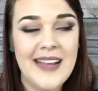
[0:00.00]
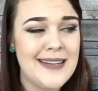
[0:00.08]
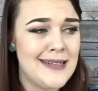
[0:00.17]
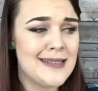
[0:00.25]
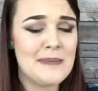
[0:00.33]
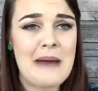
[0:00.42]
It
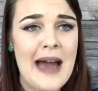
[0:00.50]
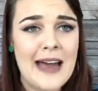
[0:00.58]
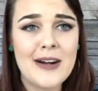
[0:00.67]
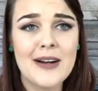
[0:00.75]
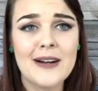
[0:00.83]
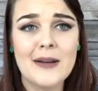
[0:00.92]
doesn't
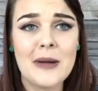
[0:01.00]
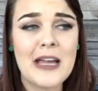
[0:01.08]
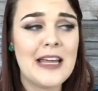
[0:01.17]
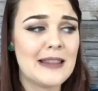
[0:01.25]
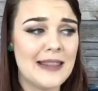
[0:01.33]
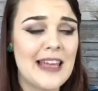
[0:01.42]
matter.
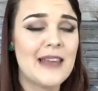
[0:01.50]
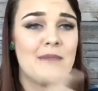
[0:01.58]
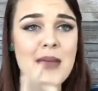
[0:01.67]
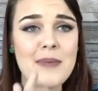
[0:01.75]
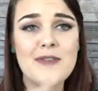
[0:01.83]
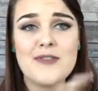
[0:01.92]
Okay, like
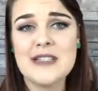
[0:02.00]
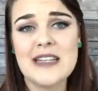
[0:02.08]
maybe if you